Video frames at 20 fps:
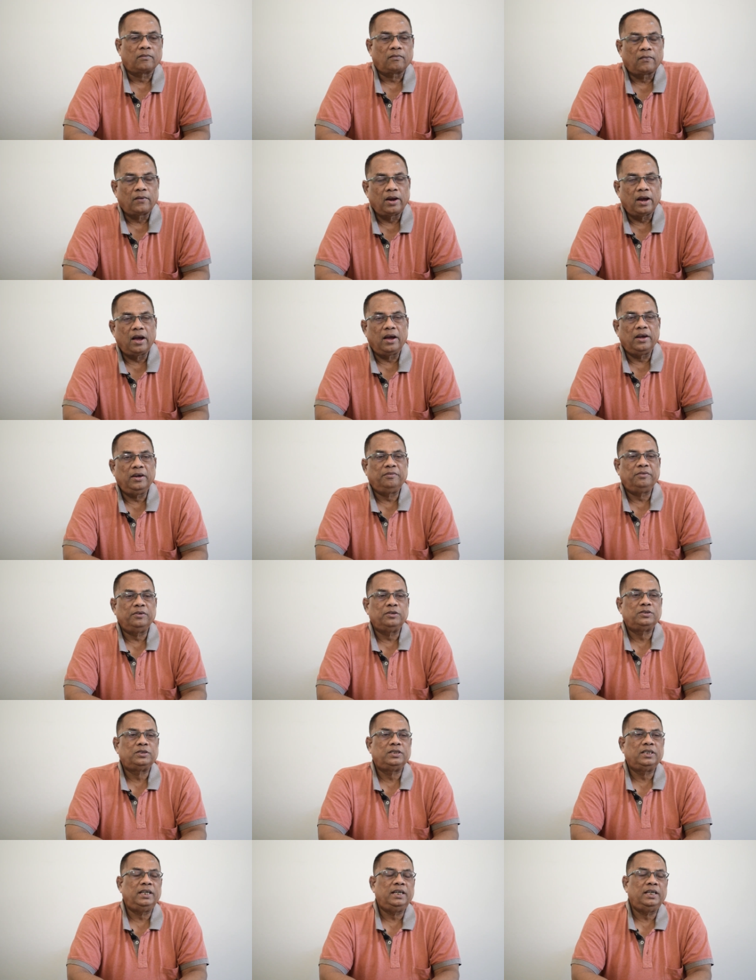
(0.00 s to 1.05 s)
Yeah, if you
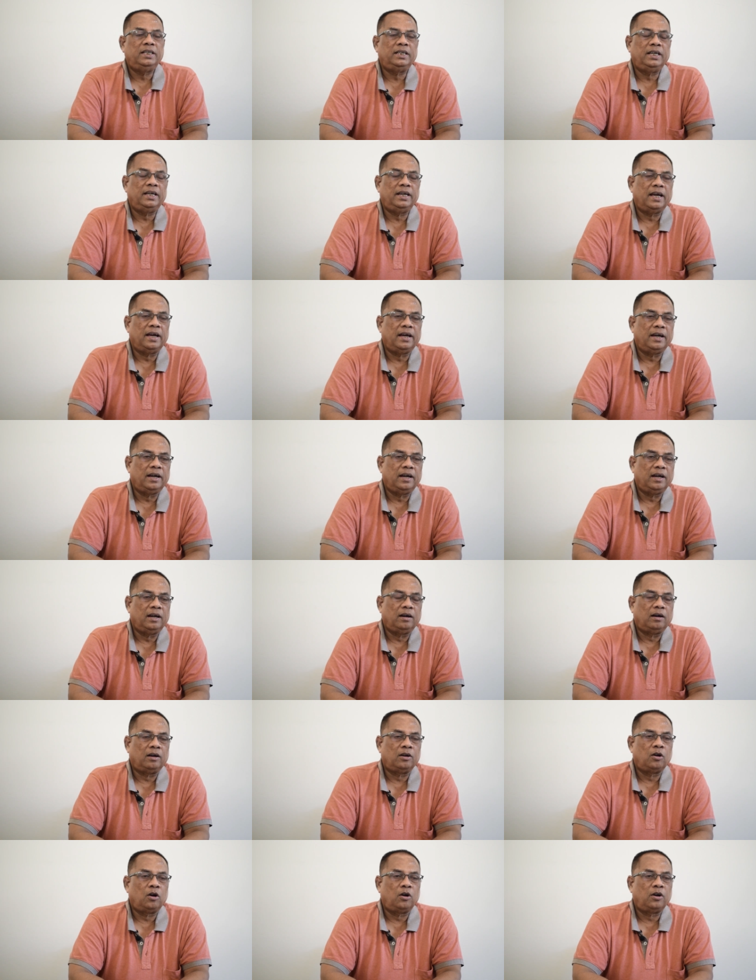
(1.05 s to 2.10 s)
see the uh,
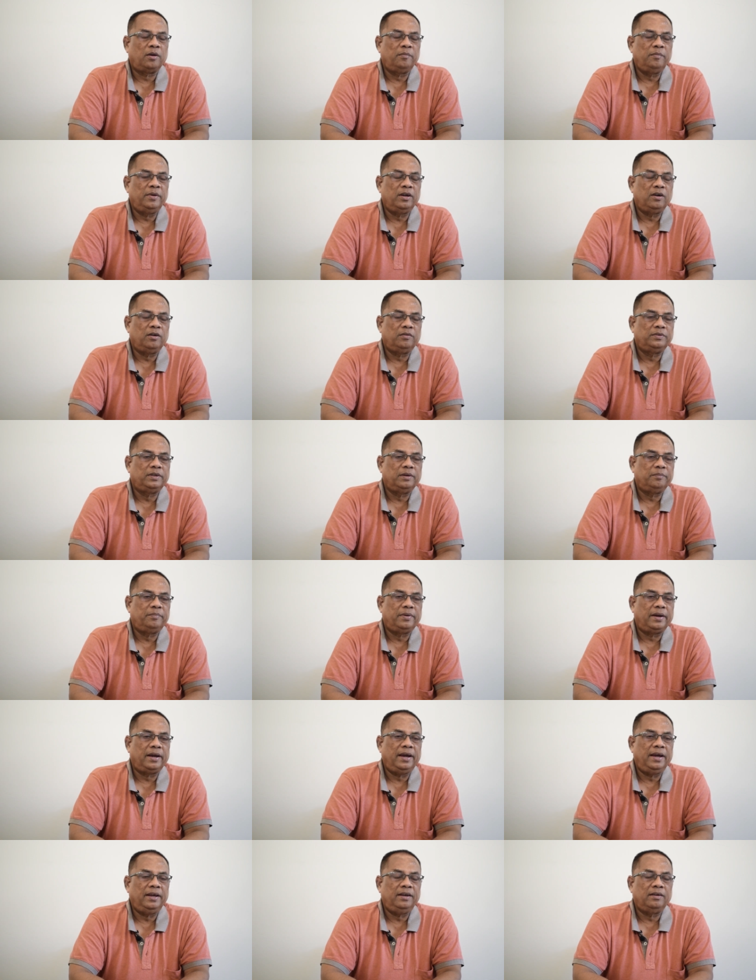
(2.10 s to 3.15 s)
anatomy of the
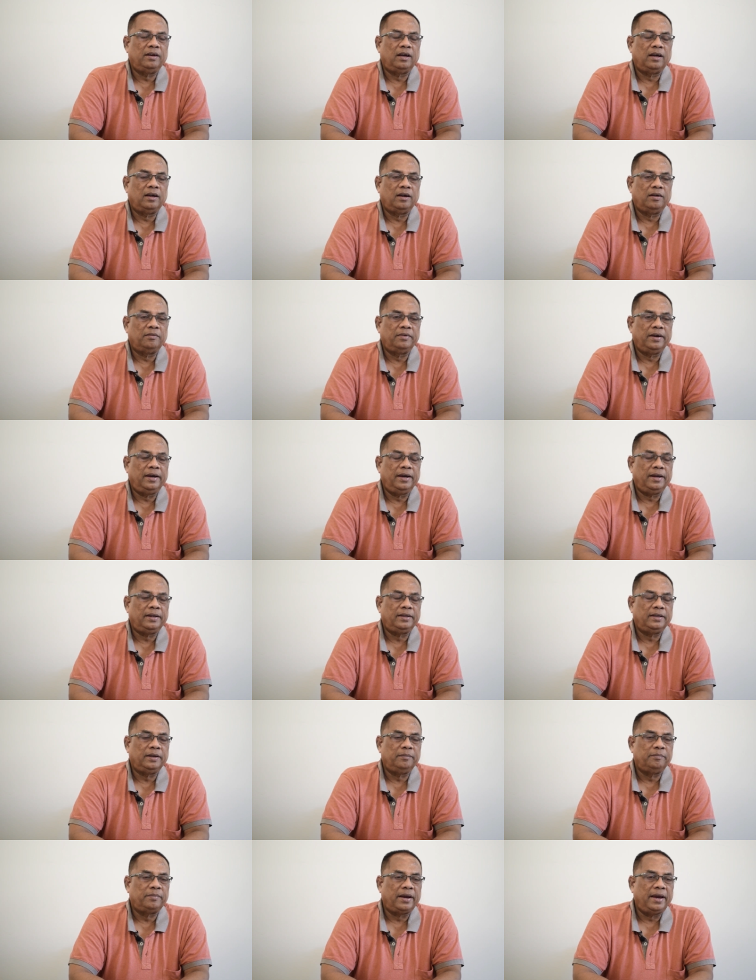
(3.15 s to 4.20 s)
brain uh, where
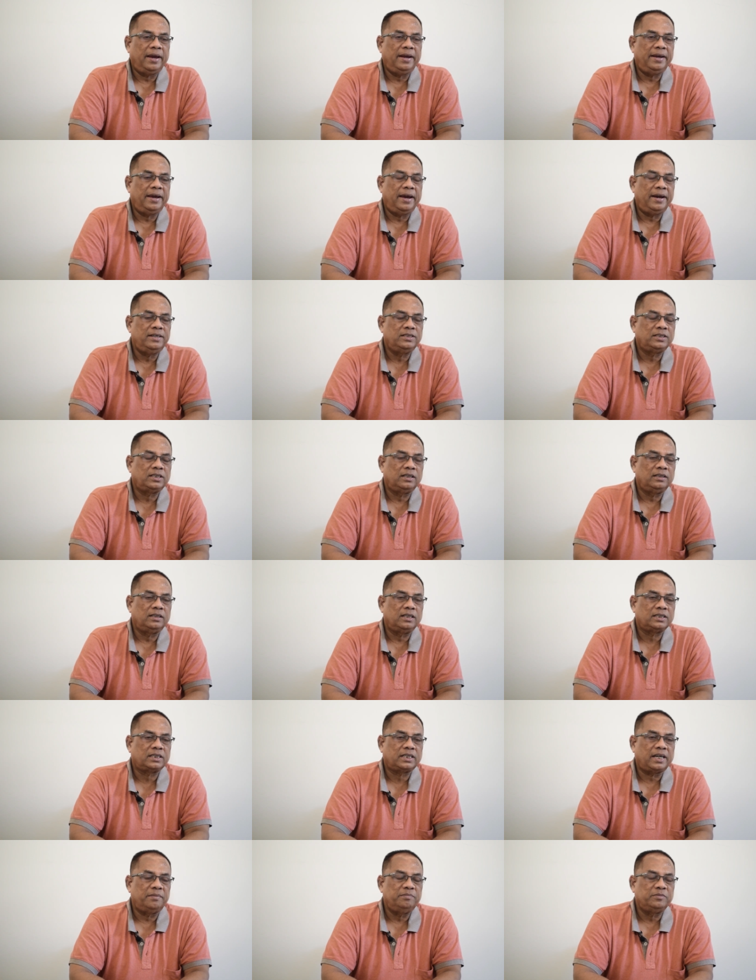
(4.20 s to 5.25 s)
the brain ends and the
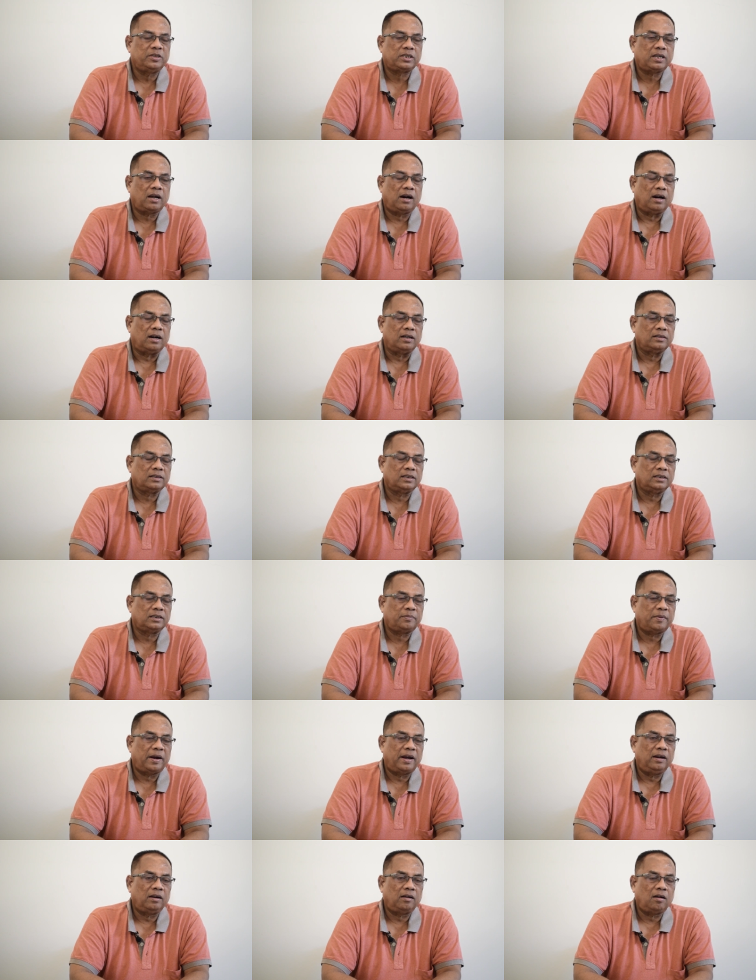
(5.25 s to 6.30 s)
stem starts, the
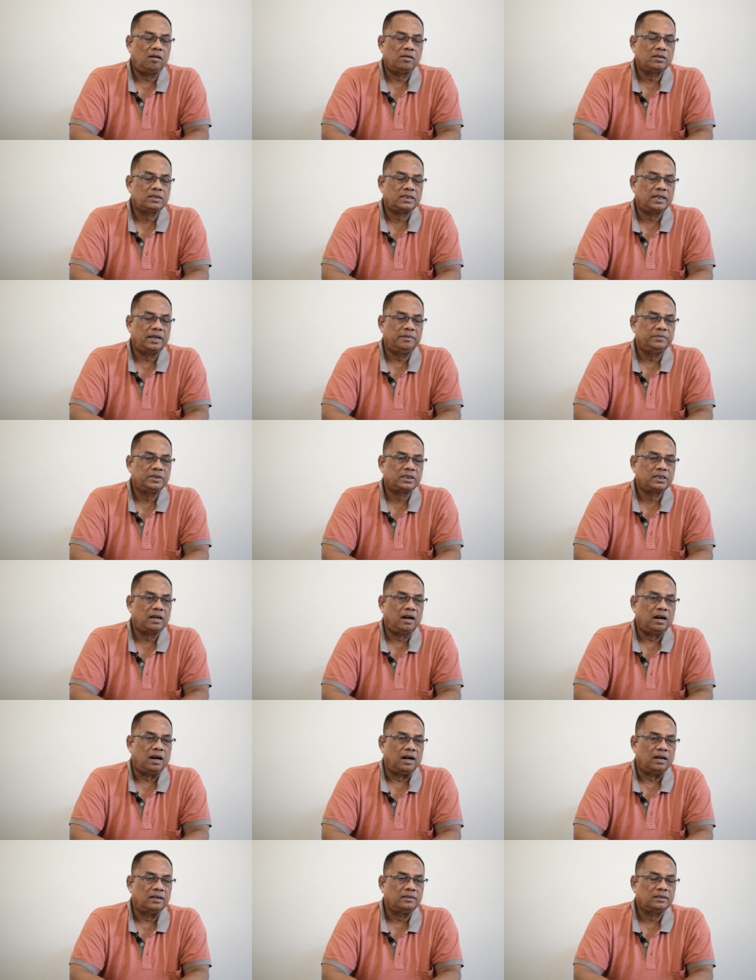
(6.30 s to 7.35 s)
spinal cord stem
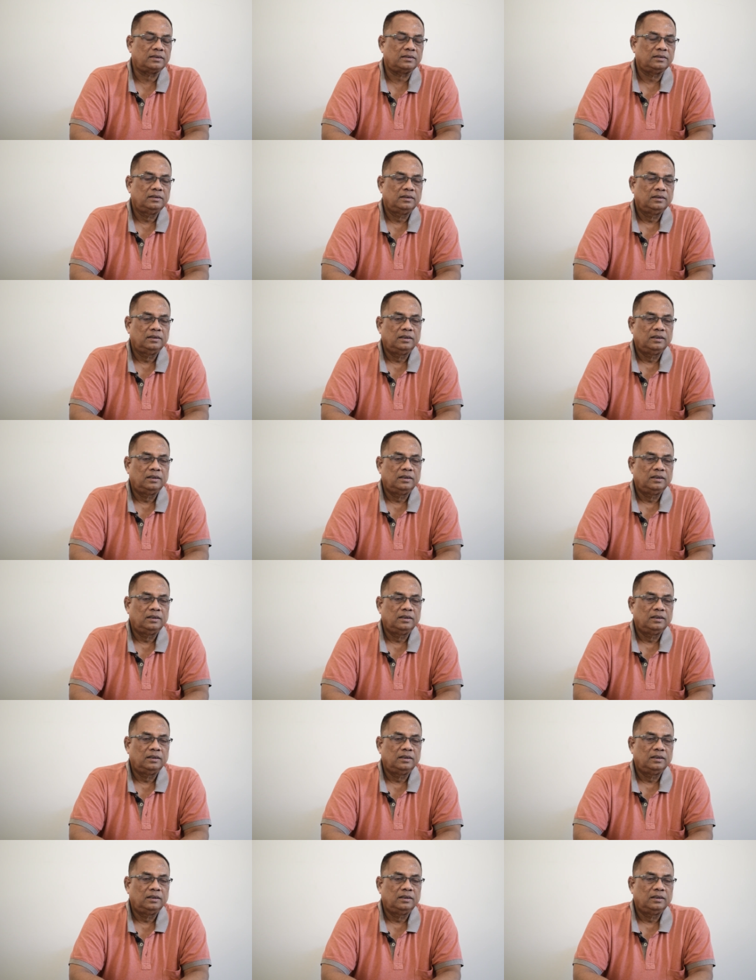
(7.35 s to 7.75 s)
starts,